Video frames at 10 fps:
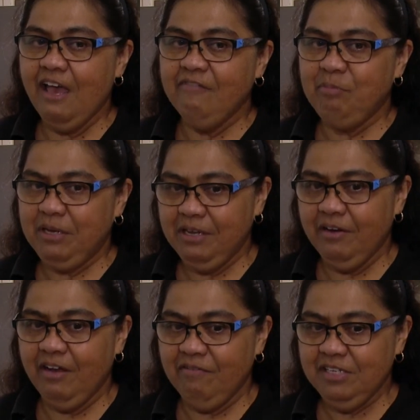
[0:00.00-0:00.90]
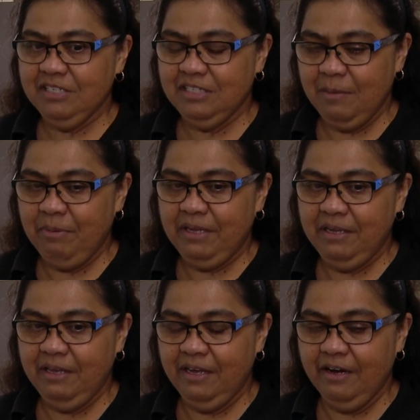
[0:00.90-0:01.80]
I've been here ever since. I've been
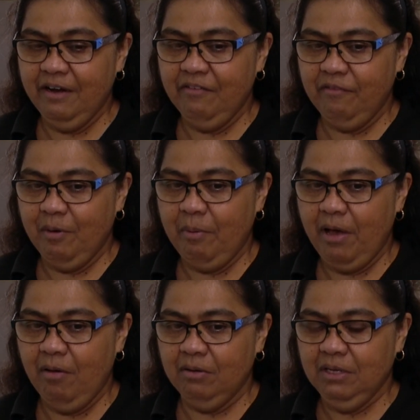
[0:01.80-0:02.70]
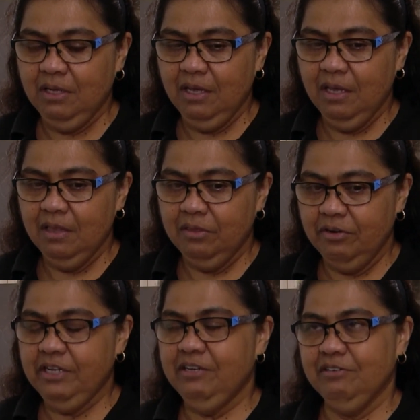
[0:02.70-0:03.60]
here for about
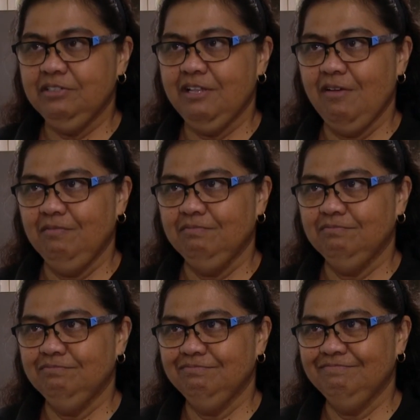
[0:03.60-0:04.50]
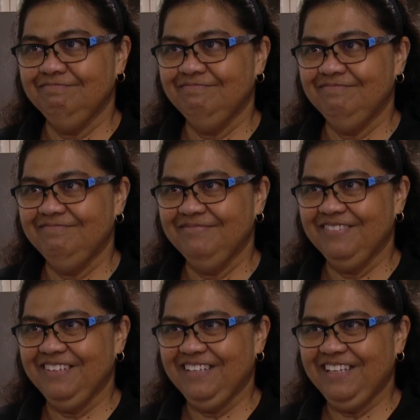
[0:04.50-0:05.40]
thirty years now. And how does
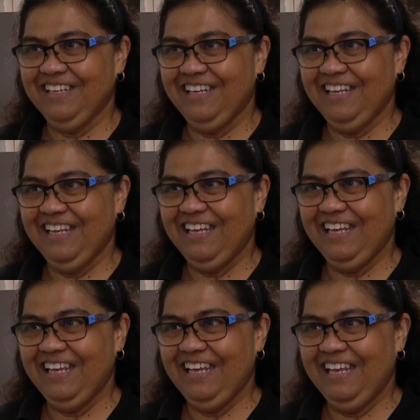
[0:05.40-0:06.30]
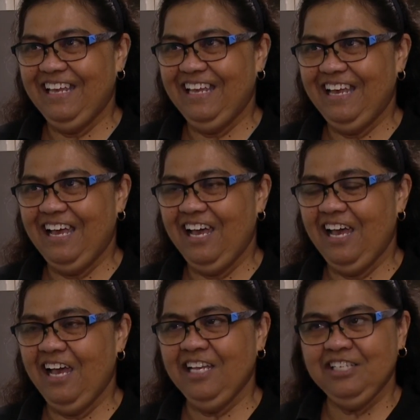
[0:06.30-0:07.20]
it feel to do what you do on a daily
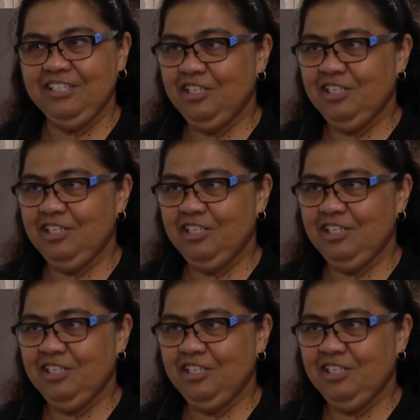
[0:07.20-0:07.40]
basis? I